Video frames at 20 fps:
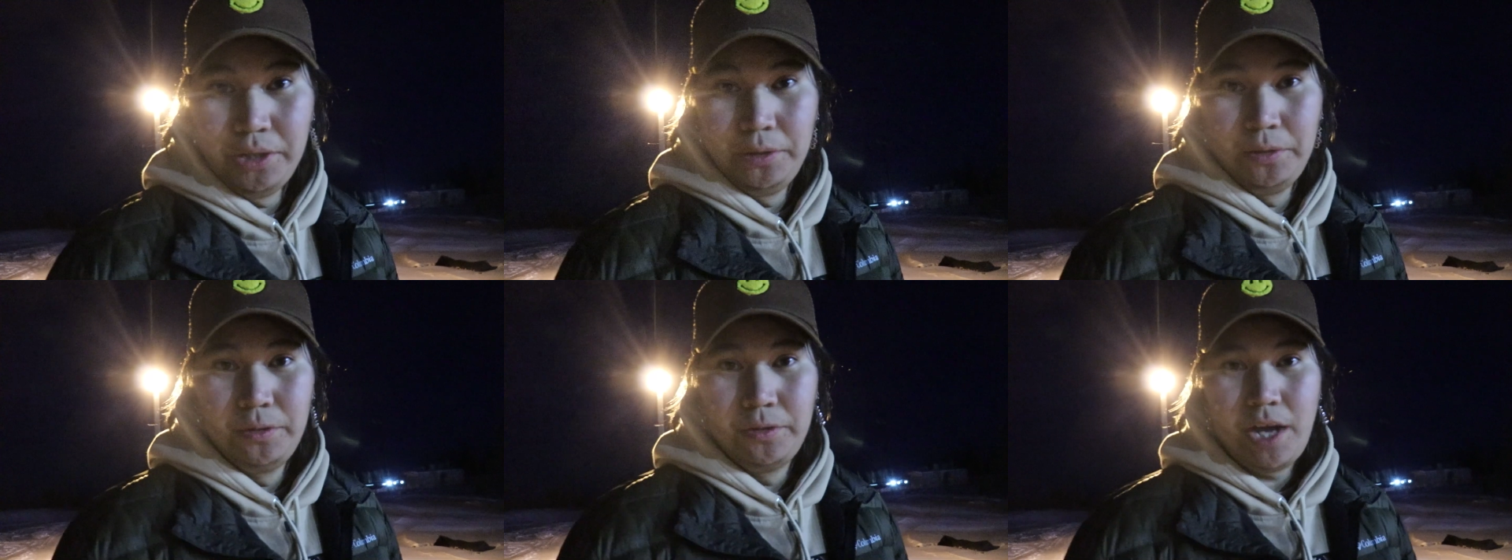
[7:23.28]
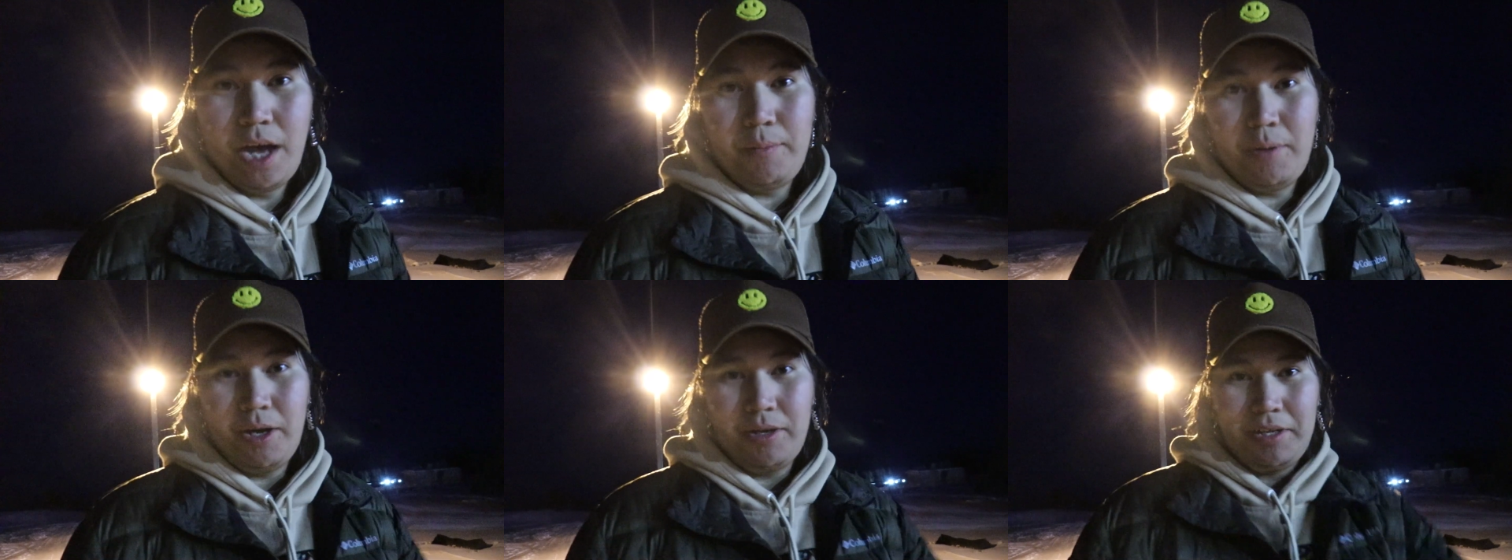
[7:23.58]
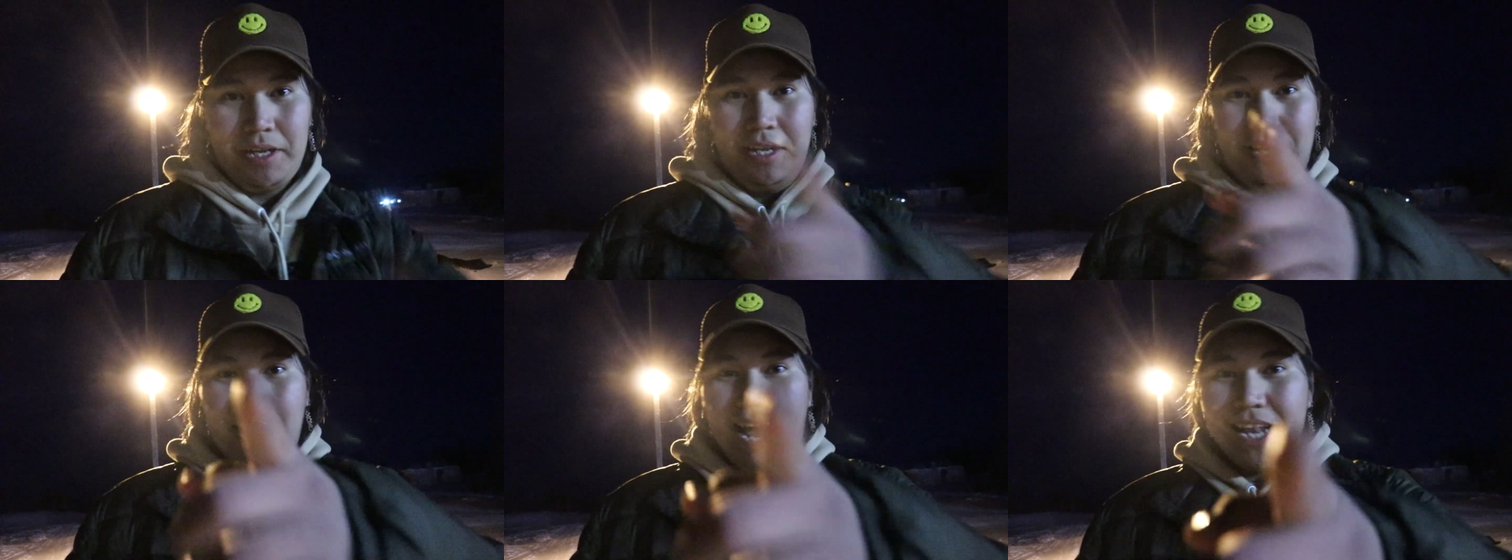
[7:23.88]
you. How
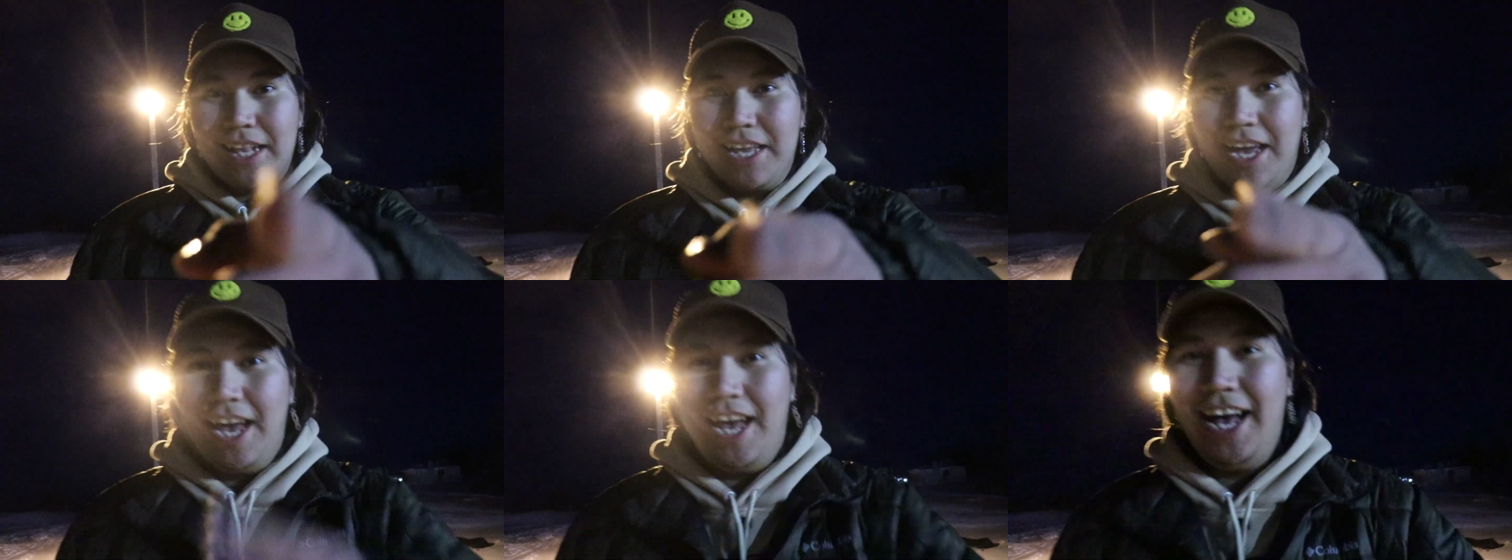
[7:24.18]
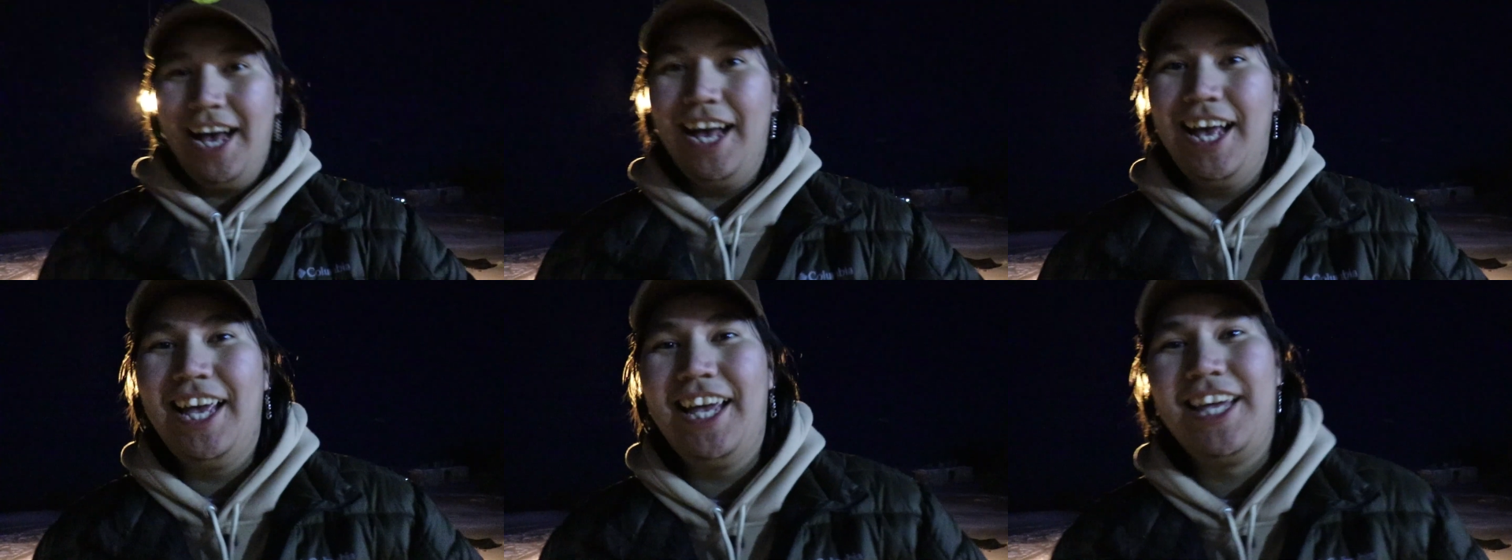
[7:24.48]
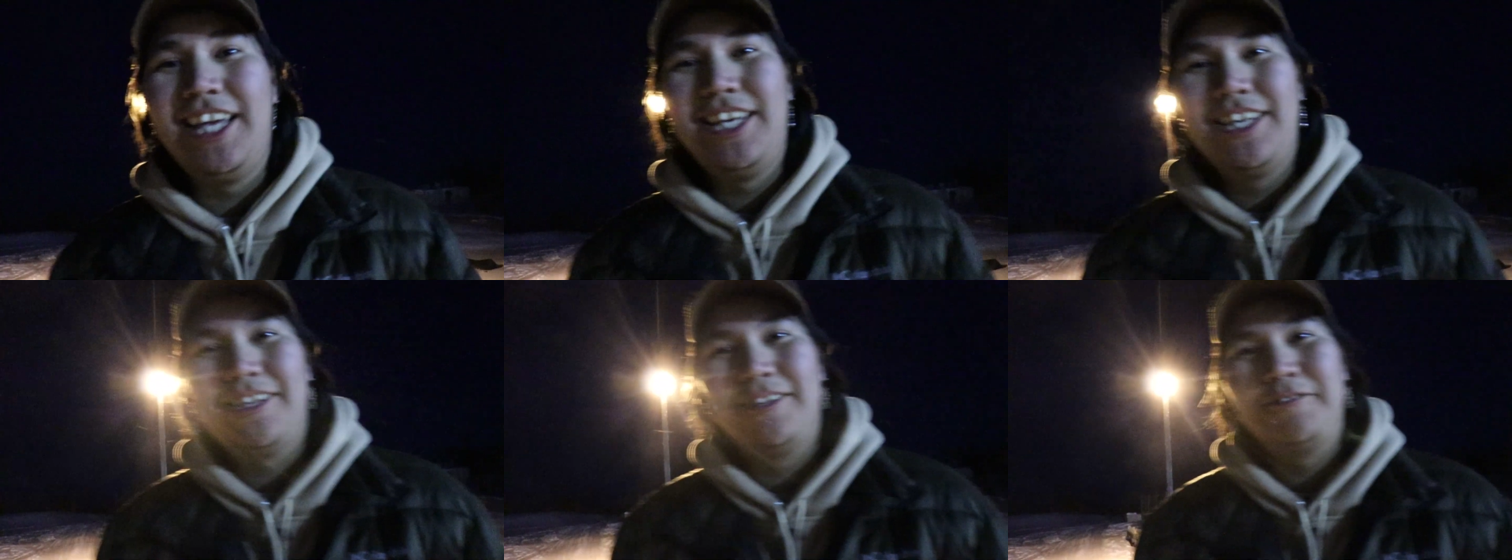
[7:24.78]
about that
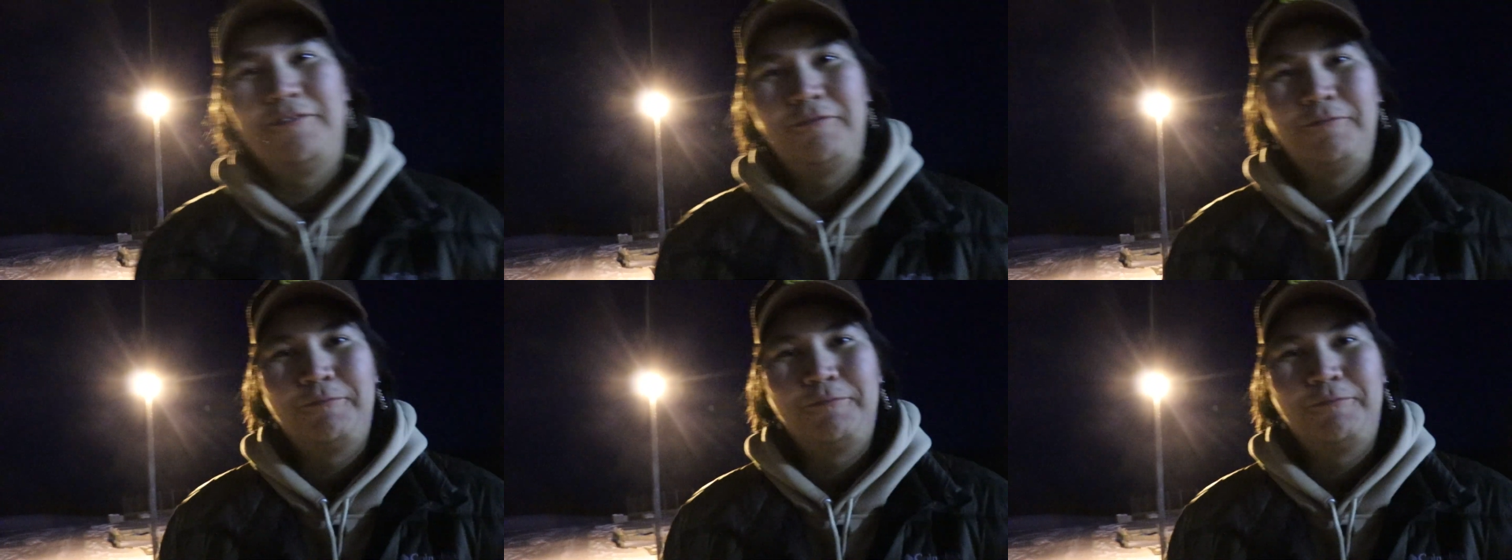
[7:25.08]
guy?